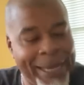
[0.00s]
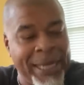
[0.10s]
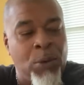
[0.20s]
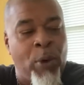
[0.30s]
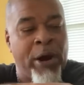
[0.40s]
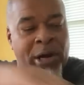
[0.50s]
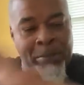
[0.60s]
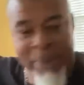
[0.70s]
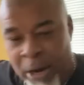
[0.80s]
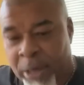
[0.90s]
anywhere in
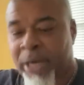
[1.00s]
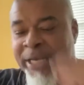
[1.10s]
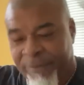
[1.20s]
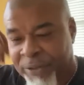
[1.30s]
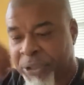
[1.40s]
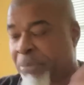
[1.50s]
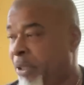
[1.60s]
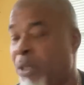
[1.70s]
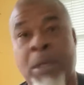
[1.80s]
America? Give it to me.